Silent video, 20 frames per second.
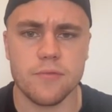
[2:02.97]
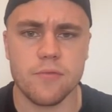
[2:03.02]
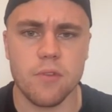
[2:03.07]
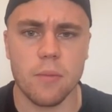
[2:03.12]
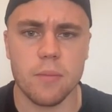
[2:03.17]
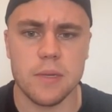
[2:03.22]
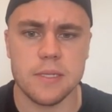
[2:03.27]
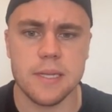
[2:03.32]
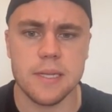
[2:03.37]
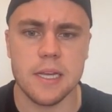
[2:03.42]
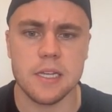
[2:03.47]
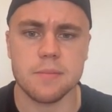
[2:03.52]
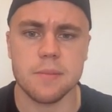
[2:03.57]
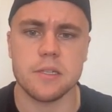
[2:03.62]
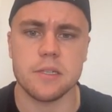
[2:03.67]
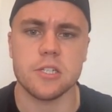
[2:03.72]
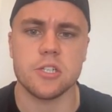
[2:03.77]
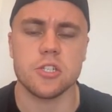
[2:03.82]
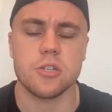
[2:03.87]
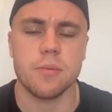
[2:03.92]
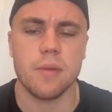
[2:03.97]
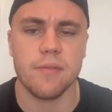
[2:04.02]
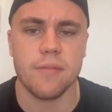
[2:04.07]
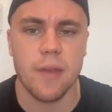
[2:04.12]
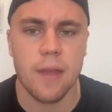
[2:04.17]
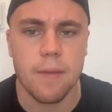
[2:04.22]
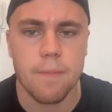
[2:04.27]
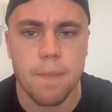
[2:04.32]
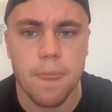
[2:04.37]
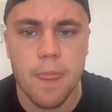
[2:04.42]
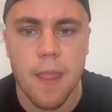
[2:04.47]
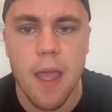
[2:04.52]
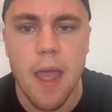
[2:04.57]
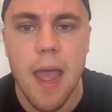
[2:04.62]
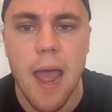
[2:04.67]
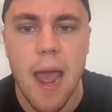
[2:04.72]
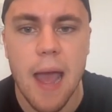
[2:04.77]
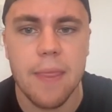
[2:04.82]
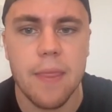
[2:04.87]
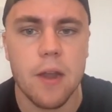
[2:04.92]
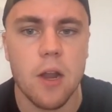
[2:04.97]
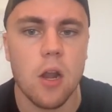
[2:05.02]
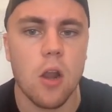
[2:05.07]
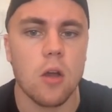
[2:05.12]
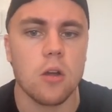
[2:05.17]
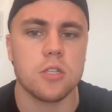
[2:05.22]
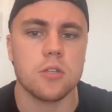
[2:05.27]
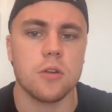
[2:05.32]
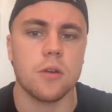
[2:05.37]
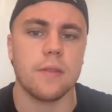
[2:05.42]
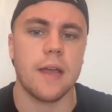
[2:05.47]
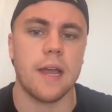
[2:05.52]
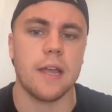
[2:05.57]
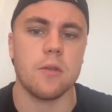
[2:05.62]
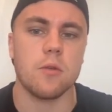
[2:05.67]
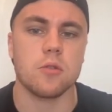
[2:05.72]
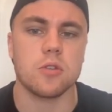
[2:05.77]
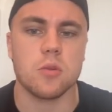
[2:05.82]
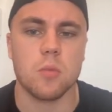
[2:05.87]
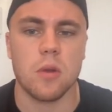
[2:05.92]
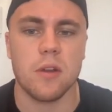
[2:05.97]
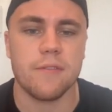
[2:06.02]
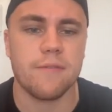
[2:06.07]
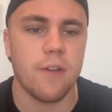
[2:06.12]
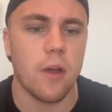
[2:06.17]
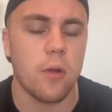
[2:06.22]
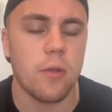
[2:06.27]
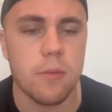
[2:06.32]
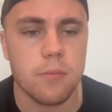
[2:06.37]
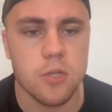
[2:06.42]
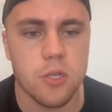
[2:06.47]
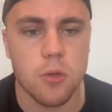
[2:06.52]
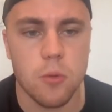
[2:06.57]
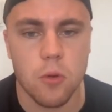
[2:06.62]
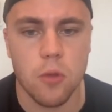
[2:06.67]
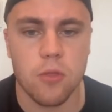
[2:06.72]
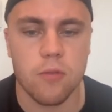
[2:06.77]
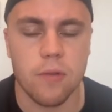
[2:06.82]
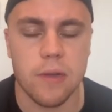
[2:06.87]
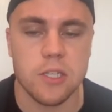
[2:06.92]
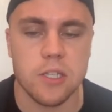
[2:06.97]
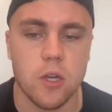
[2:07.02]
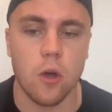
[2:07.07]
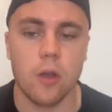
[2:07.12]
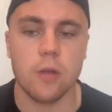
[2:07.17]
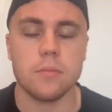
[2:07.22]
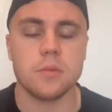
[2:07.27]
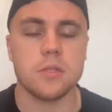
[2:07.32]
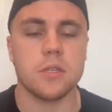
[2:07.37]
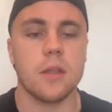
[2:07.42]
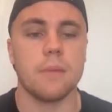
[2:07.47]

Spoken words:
from this text message, to be fair. And then alongside that, you also want to phone them 2 or 3 times.